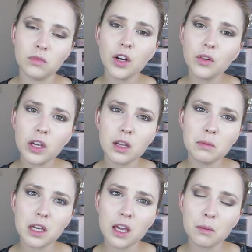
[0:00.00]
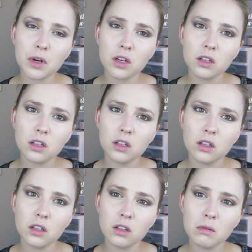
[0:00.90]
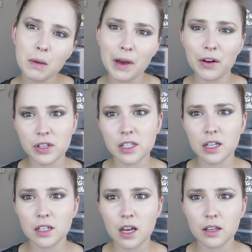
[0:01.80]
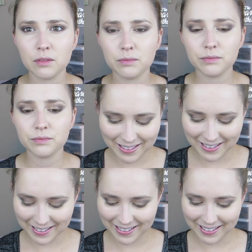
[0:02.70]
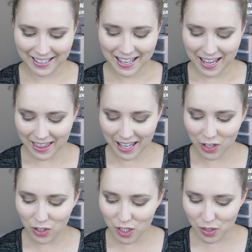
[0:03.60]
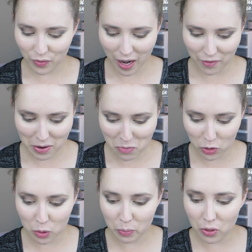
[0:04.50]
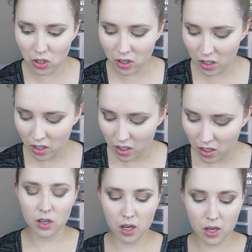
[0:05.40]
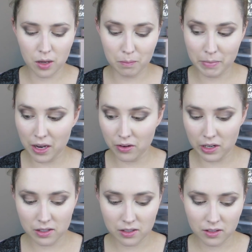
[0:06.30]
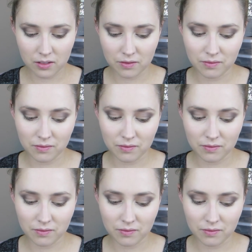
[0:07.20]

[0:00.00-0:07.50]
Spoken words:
Are you kidding me, camera? My battery's gonna die. Thank goodness for having multiple batteries.